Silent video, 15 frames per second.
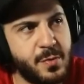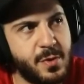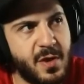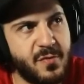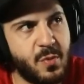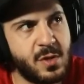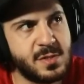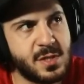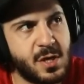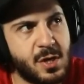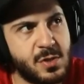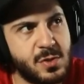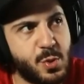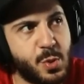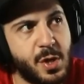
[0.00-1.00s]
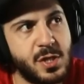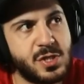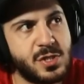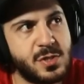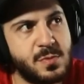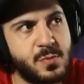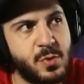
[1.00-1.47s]
everyone's on
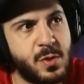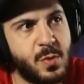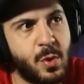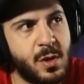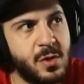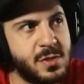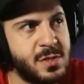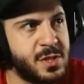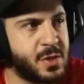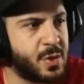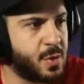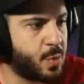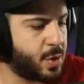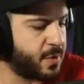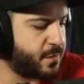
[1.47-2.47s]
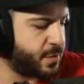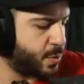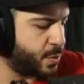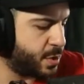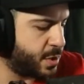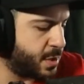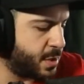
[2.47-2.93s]
Twitch with one
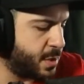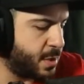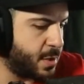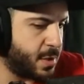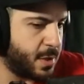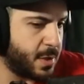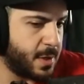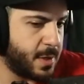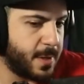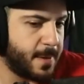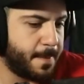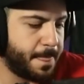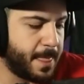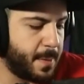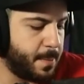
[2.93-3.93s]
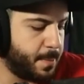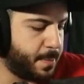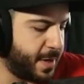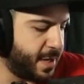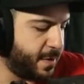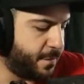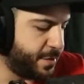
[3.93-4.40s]
viewer,
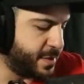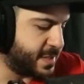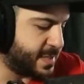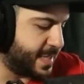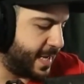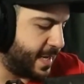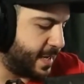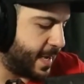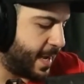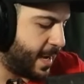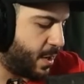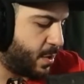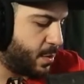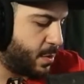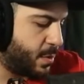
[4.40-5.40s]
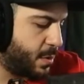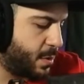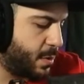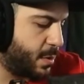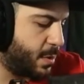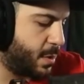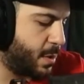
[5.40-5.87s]
but if you stand out
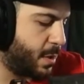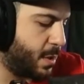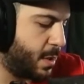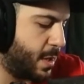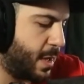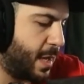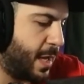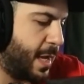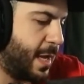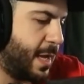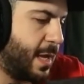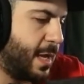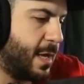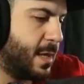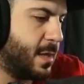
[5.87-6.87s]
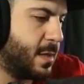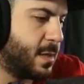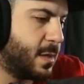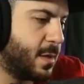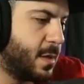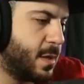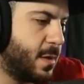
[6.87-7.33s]
and
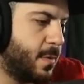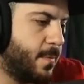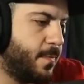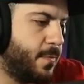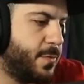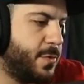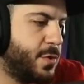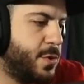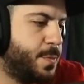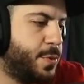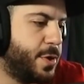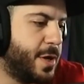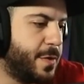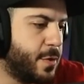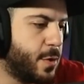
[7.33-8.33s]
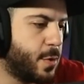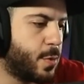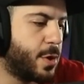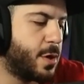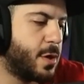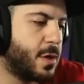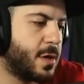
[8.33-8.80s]
you put in the
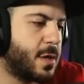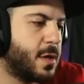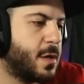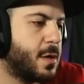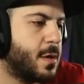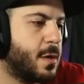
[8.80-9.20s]
work,